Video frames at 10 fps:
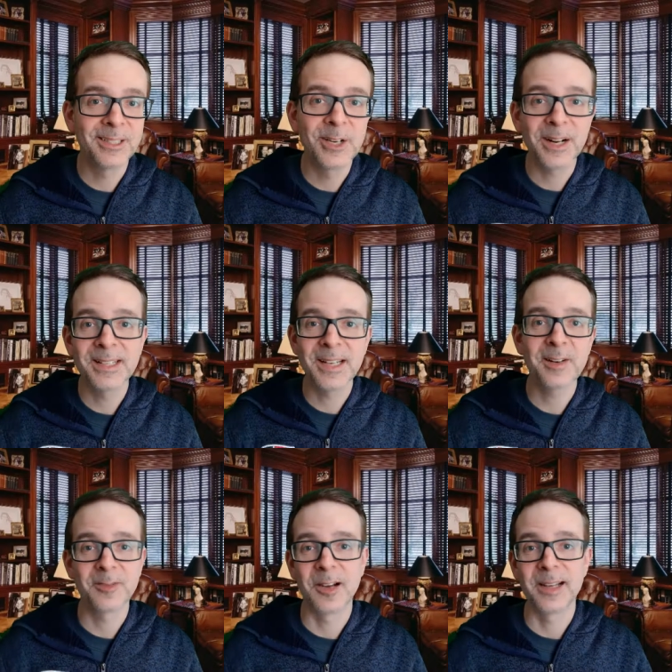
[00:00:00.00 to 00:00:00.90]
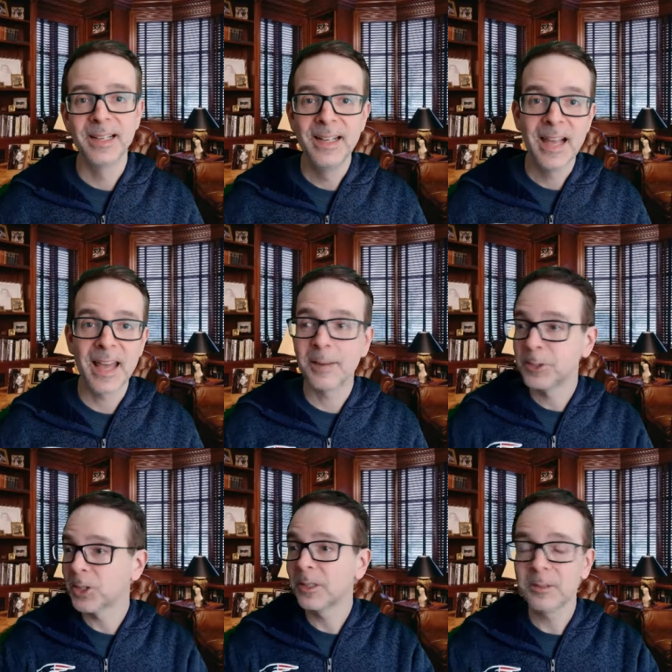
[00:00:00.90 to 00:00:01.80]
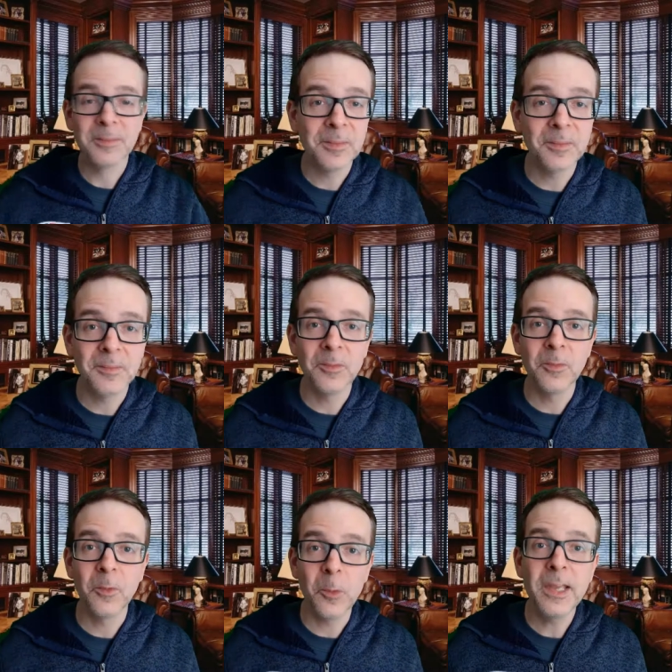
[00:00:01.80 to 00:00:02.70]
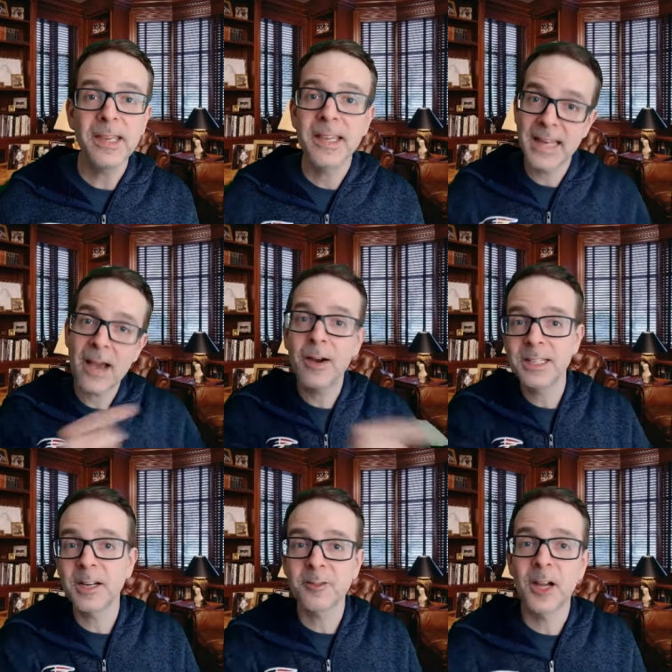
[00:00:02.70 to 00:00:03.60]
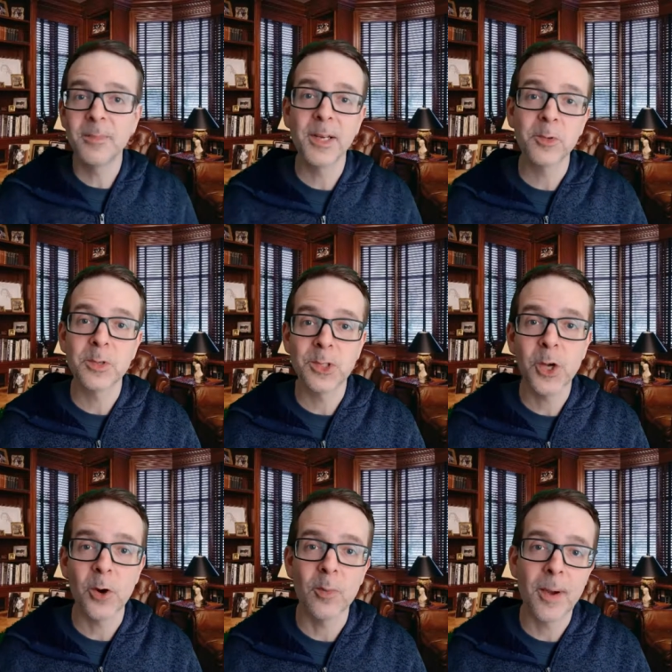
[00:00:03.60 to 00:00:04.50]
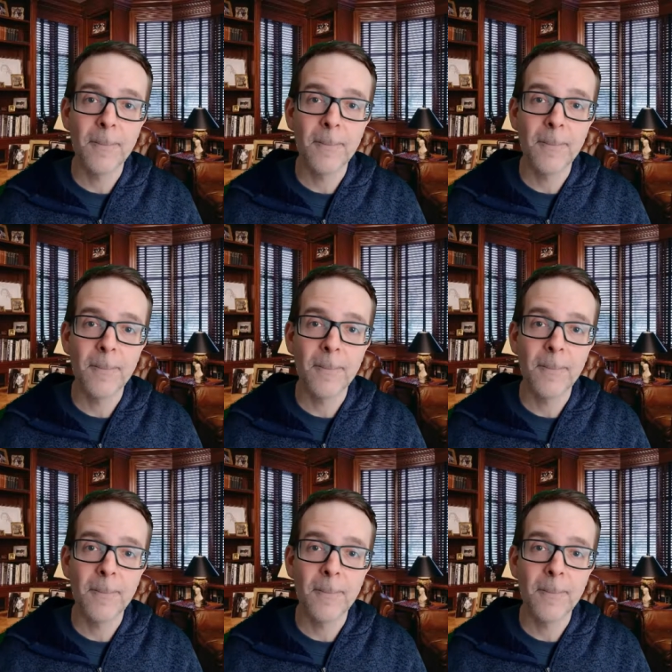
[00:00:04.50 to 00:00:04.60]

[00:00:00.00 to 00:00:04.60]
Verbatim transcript: could identify. And I'm sure we can now identify better with Job.